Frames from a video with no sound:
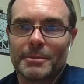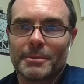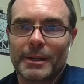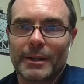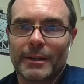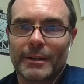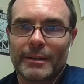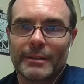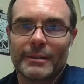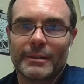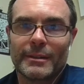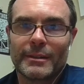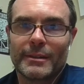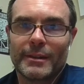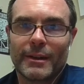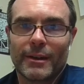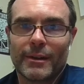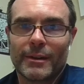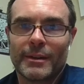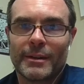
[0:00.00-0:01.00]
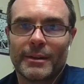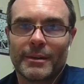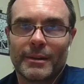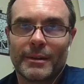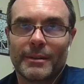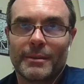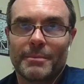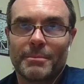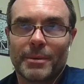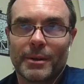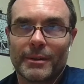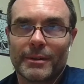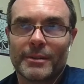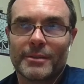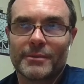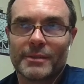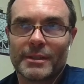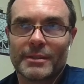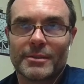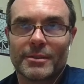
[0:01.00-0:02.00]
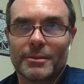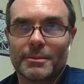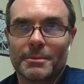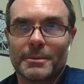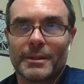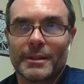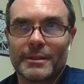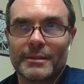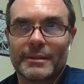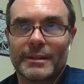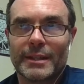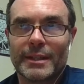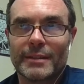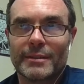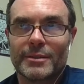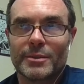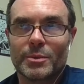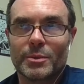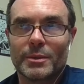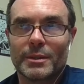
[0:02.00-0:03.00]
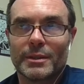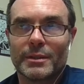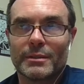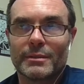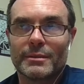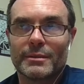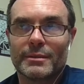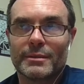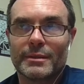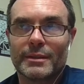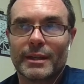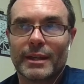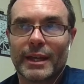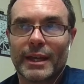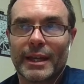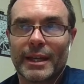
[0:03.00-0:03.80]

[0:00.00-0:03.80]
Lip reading: part of this whole process was